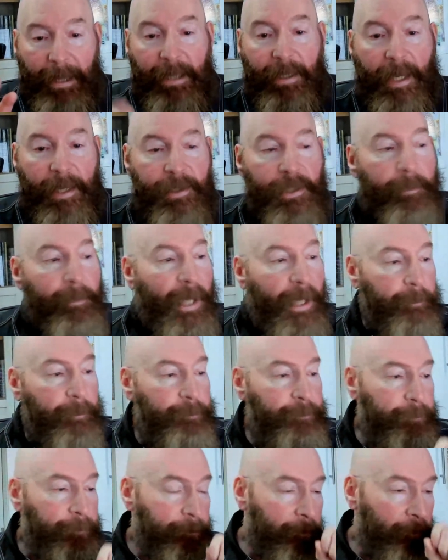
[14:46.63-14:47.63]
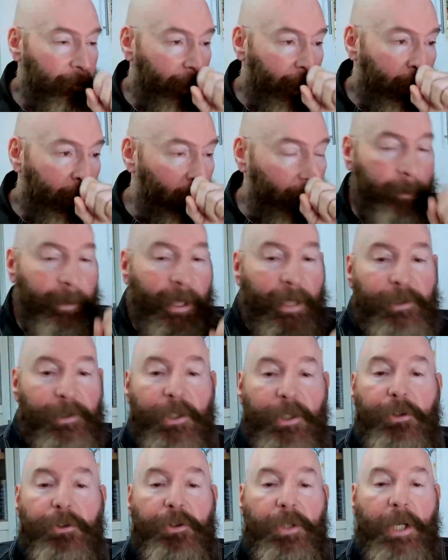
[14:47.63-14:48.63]
Be that as it may. What I'm going to
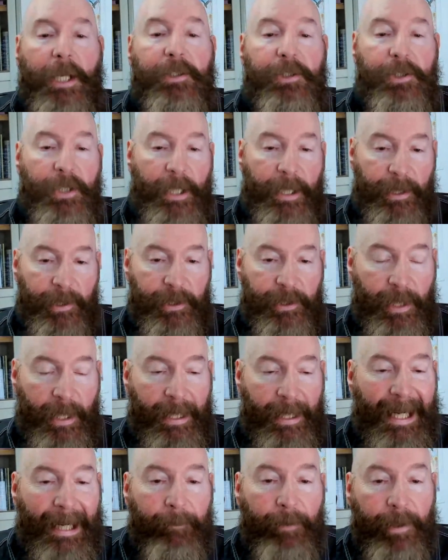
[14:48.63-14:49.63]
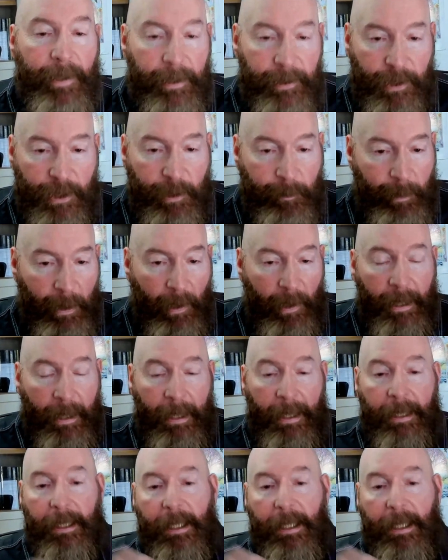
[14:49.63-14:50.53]
suggest is that everything is a spirit.